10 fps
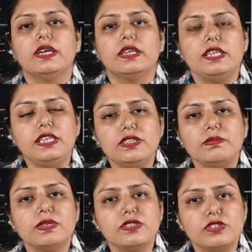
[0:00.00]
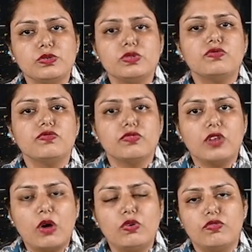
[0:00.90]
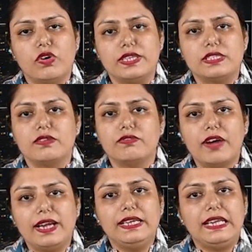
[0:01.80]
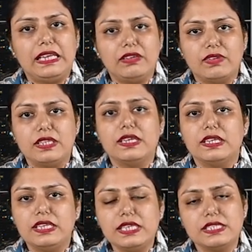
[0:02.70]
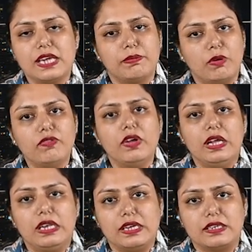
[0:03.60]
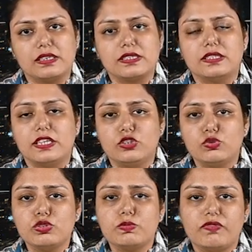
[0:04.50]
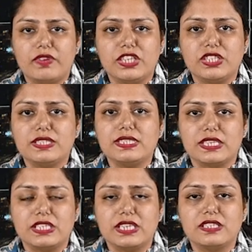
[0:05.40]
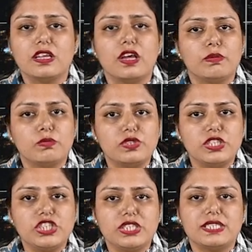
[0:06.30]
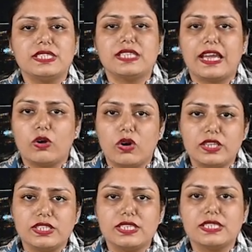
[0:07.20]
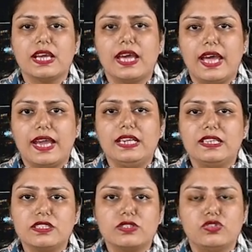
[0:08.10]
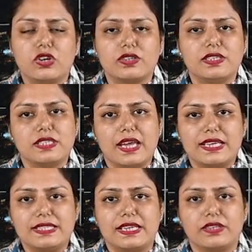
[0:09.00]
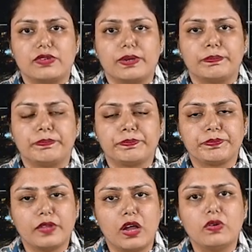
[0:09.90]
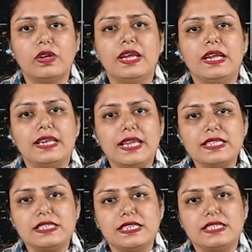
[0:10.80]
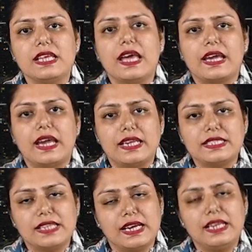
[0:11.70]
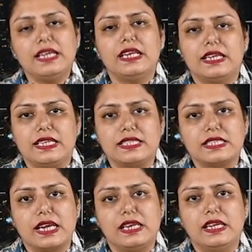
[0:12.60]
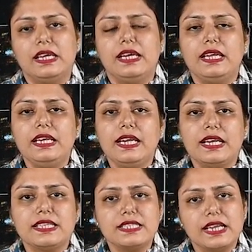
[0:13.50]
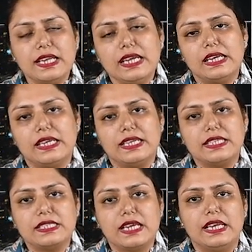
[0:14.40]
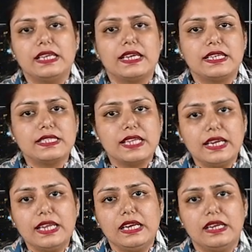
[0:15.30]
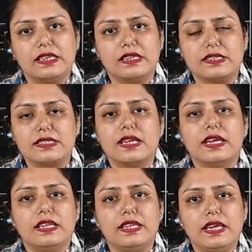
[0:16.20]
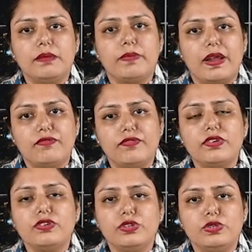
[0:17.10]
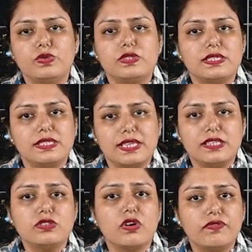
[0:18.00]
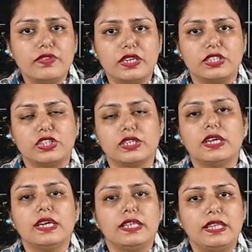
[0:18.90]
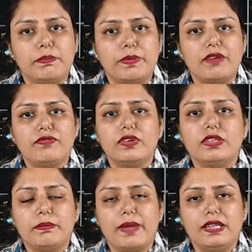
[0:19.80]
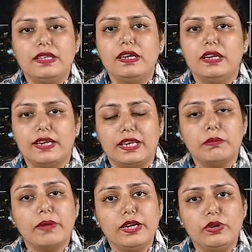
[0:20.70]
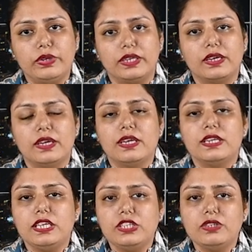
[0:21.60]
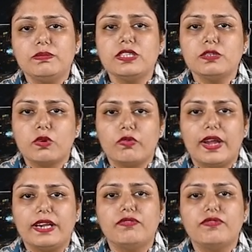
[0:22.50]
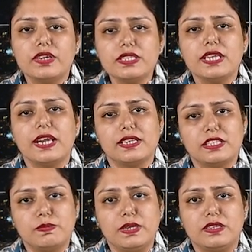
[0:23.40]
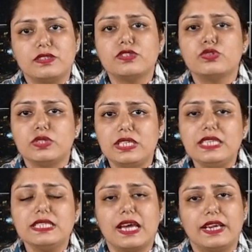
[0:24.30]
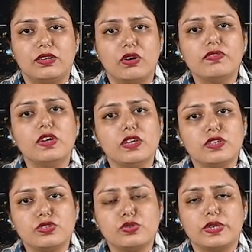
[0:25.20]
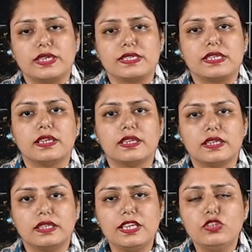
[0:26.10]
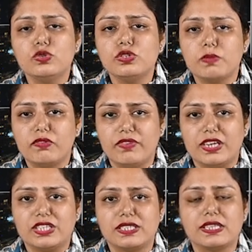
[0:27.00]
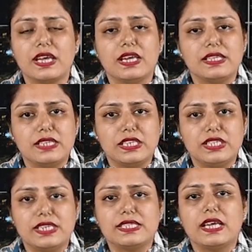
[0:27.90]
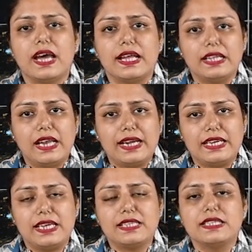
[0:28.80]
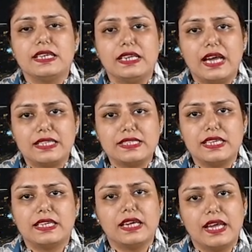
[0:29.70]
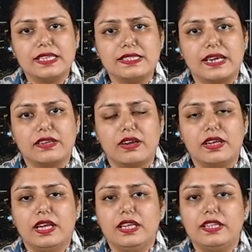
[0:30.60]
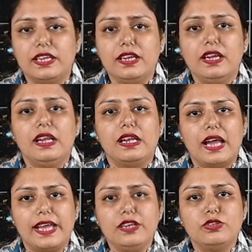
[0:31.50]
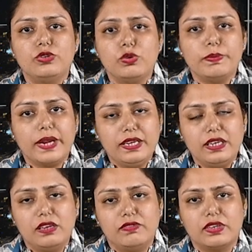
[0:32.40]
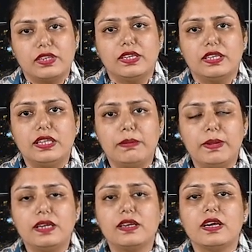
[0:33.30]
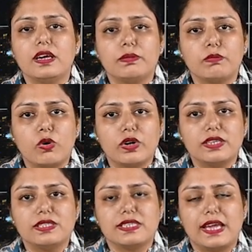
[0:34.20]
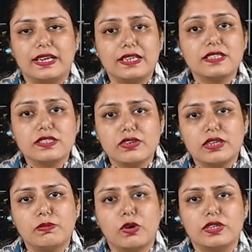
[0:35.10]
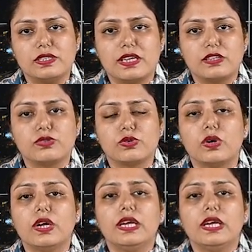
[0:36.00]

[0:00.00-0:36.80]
Teacher must use loud voice while dealing with these type of learners. They choose professions such as musicians, psychologists, and disc jockeys, etc. Now, next is kinesthetic learning style. In kinesthetic learning style, kinesthetic learners, they prefer to use the sense of touch. They prefer the method learning by doing. Teacher must provide first-hand experience to these kind of students. They choose professions such as athletics, dancing, etc. They like to do practical work. They build models and construct models also.